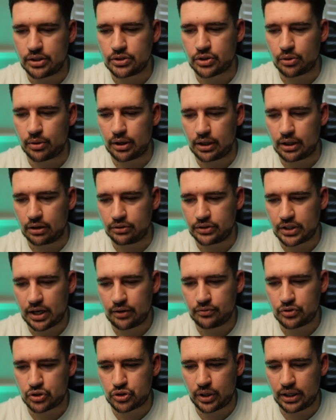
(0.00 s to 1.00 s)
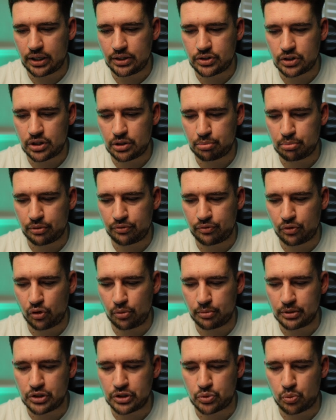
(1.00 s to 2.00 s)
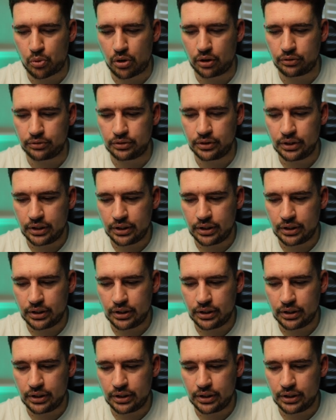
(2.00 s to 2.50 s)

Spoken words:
So I'll dive straight into the performance one.